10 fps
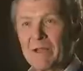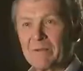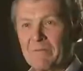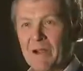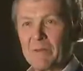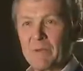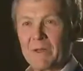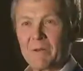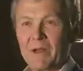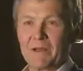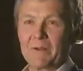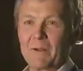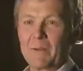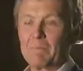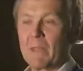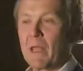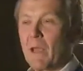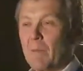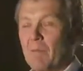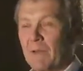can find a meteorite,
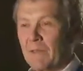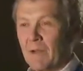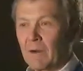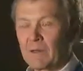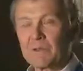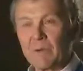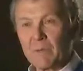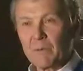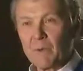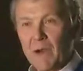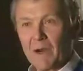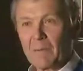but they're extremely rare.